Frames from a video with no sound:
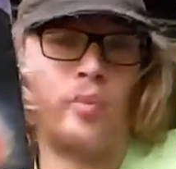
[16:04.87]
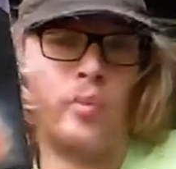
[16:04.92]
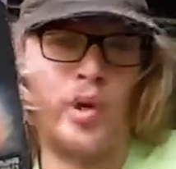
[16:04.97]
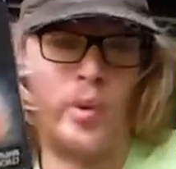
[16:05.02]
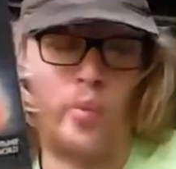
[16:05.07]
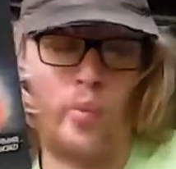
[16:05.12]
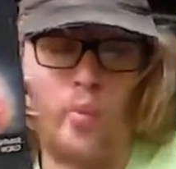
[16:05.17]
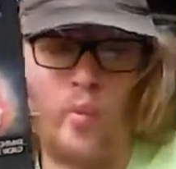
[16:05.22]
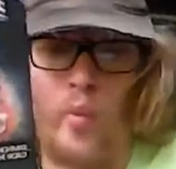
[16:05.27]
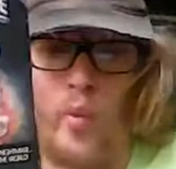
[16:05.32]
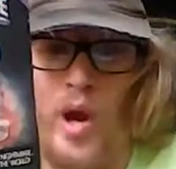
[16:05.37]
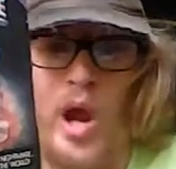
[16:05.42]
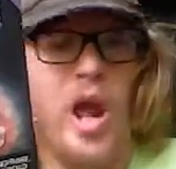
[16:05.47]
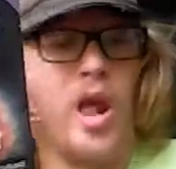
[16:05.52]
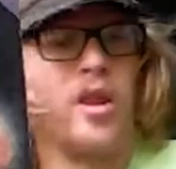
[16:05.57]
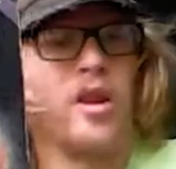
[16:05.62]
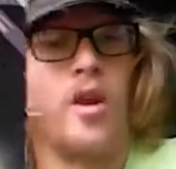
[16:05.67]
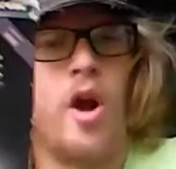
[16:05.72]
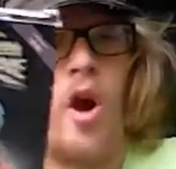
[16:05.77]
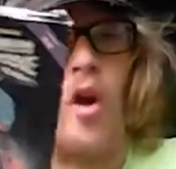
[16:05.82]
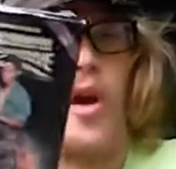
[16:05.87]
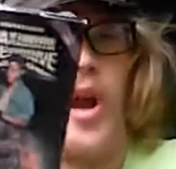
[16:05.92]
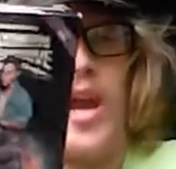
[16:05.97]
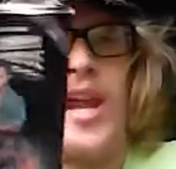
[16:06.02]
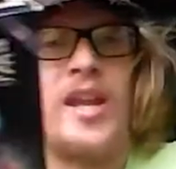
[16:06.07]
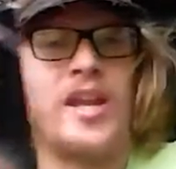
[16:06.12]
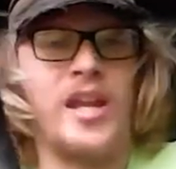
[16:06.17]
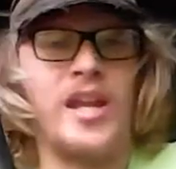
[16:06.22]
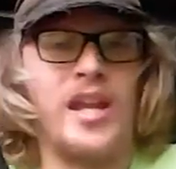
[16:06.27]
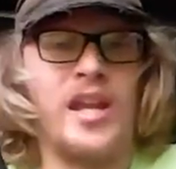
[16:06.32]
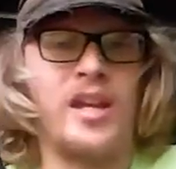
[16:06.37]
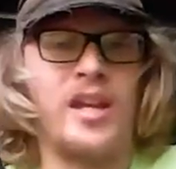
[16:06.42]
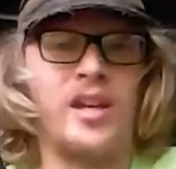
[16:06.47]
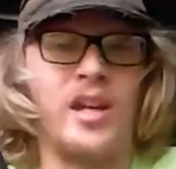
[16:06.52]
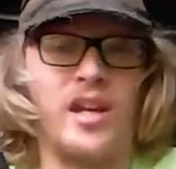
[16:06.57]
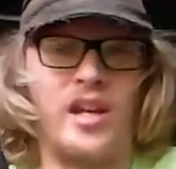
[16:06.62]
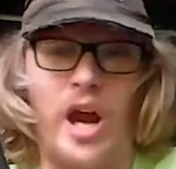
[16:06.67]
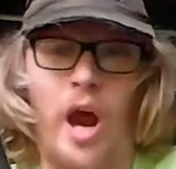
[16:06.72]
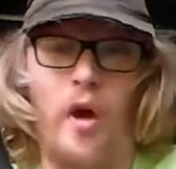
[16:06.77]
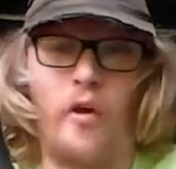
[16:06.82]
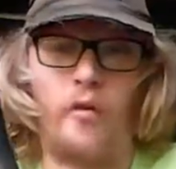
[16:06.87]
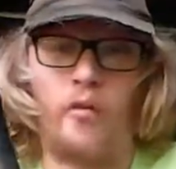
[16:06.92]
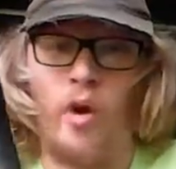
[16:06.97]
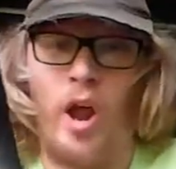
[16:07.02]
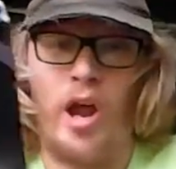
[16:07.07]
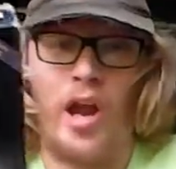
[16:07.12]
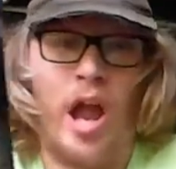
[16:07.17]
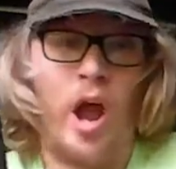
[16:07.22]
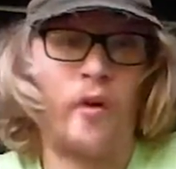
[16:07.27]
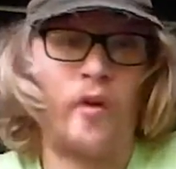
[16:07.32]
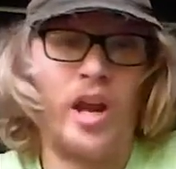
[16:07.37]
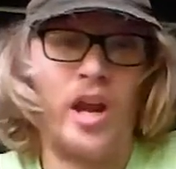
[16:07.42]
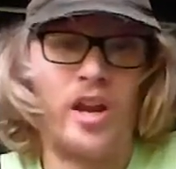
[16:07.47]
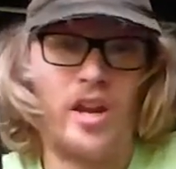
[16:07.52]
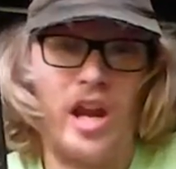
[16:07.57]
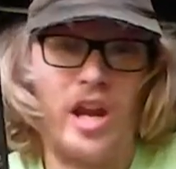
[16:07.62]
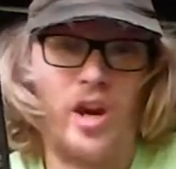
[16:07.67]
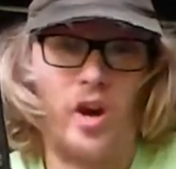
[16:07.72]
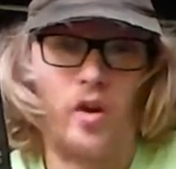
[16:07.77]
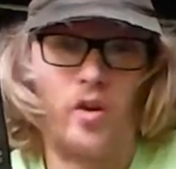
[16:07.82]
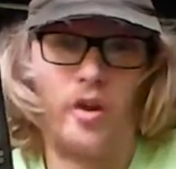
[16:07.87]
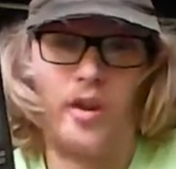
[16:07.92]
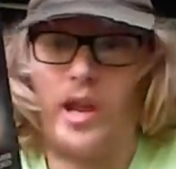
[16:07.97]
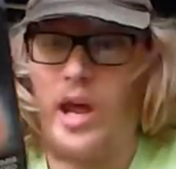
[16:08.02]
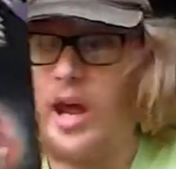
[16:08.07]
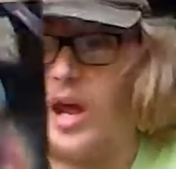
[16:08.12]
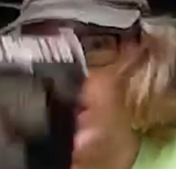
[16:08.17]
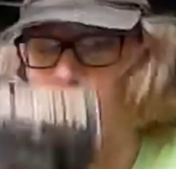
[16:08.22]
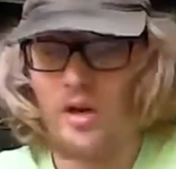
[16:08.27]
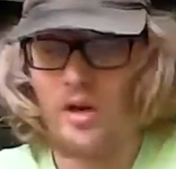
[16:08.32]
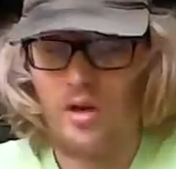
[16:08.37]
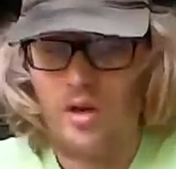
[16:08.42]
Where's an all AC/DC soundtrack? How can I say no to that?